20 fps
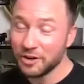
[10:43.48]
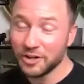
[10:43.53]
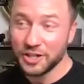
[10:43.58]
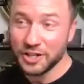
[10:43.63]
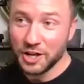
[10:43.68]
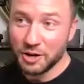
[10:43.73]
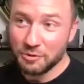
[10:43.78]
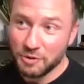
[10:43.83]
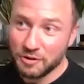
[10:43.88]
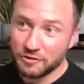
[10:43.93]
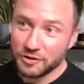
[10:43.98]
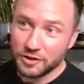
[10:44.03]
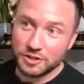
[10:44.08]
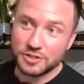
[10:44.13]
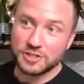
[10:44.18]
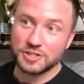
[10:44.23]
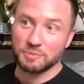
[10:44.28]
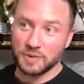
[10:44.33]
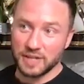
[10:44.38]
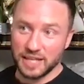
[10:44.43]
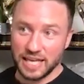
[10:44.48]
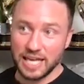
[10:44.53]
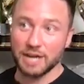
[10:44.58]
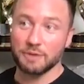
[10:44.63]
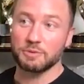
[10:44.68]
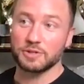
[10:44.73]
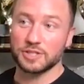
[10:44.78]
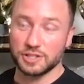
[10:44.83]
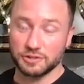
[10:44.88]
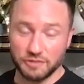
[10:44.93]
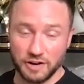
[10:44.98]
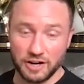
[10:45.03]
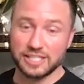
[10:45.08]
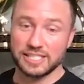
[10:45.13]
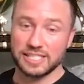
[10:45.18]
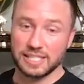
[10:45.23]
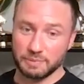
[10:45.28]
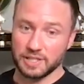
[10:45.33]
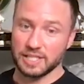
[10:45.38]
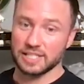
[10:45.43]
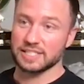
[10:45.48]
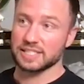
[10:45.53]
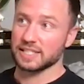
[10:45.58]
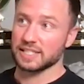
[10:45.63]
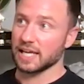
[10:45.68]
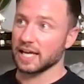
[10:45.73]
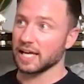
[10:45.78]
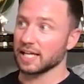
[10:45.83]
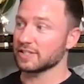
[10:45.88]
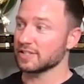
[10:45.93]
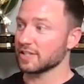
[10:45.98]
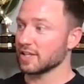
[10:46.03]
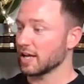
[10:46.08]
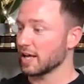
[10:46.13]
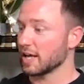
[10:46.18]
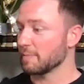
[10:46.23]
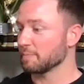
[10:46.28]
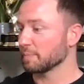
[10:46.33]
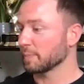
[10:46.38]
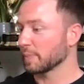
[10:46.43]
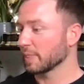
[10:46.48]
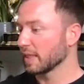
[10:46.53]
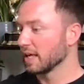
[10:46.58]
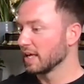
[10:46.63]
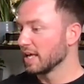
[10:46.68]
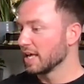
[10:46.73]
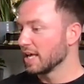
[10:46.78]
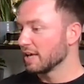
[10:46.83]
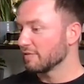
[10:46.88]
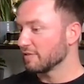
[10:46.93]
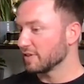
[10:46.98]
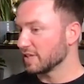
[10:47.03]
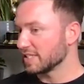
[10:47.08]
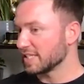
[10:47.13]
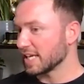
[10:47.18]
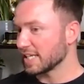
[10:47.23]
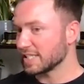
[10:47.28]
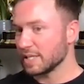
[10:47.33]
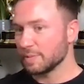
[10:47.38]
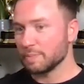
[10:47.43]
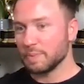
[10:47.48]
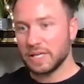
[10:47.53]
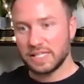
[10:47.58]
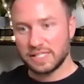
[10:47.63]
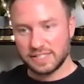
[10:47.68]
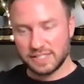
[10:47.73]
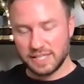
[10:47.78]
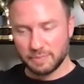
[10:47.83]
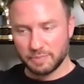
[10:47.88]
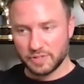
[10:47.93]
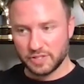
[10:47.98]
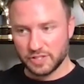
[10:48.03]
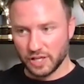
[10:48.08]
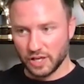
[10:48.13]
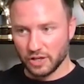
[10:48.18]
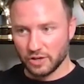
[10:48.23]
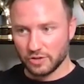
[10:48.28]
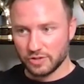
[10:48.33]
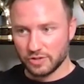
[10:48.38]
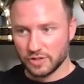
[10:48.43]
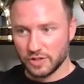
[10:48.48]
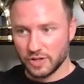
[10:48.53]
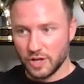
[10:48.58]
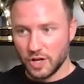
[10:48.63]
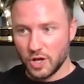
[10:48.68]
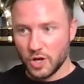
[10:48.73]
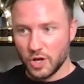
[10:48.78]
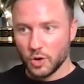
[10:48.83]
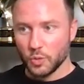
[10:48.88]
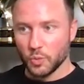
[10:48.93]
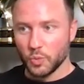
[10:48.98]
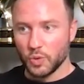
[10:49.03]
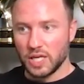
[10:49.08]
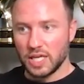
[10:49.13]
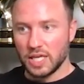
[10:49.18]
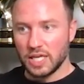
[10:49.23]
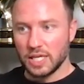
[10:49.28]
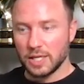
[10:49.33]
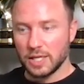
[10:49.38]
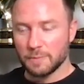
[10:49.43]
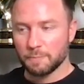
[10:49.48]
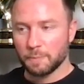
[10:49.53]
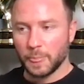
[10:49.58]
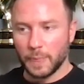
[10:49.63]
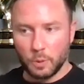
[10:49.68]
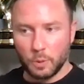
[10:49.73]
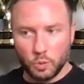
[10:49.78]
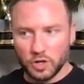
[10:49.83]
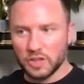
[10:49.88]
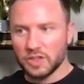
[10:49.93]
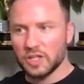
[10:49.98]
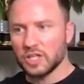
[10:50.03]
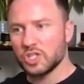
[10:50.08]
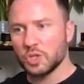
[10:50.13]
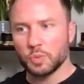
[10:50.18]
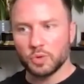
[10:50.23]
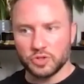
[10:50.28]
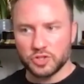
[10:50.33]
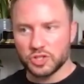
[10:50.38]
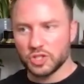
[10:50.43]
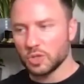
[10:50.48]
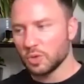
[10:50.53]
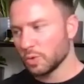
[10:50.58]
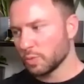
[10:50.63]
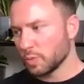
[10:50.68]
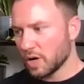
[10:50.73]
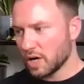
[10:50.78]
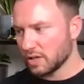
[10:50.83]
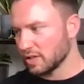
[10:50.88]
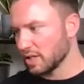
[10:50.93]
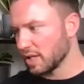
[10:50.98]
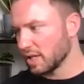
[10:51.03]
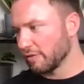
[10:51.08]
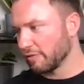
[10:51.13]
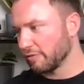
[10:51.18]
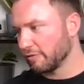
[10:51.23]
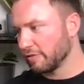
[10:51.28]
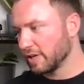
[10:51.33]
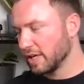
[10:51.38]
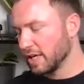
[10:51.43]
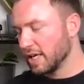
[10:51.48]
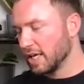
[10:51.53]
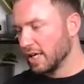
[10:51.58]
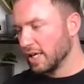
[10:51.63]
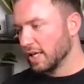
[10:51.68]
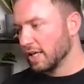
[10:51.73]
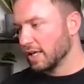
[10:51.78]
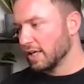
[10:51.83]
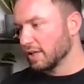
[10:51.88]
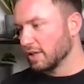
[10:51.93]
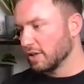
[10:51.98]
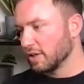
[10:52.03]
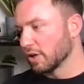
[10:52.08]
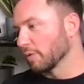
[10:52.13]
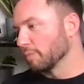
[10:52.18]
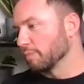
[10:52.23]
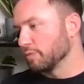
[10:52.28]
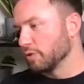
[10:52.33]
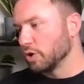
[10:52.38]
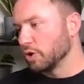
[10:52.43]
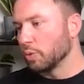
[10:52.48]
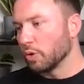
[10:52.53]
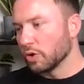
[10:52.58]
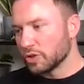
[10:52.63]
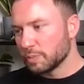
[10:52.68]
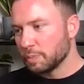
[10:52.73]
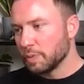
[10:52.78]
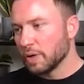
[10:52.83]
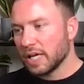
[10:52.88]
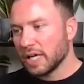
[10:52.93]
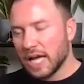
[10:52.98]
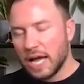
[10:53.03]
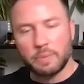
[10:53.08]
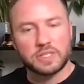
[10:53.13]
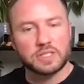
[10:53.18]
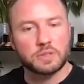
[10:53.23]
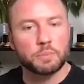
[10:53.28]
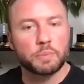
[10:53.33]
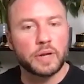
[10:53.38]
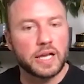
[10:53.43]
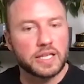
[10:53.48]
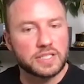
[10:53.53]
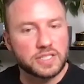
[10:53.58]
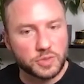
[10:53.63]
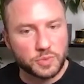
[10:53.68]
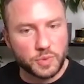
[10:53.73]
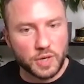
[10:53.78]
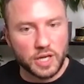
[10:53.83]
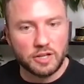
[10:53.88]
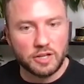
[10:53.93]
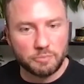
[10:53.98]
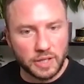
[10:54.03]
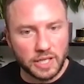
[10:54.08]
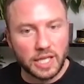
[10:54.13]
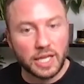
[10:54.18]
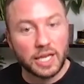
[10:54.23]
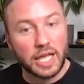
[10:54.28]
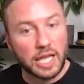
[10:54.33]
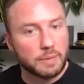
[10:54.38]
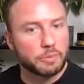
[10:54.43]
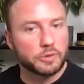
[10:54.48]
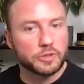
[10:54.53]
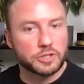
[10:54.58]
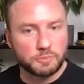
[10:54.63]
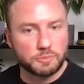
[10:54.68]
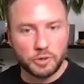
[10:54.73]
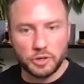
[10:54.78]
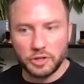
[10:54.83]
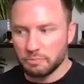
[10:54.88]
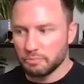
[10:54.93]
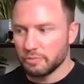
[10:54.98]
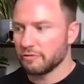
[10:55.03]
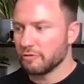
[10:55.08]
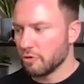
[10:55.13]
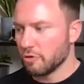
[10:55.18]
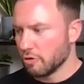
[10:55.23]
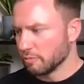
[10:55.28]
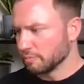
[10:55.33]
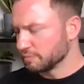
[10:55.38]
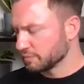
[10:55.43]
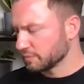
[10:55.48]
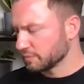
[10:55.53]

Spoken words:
we've used some kit which is very similar to that. For the Sexy Beasts episode, we one of the things you want to do with wildlife, you want to put cameras in places where you've been unable to put them before.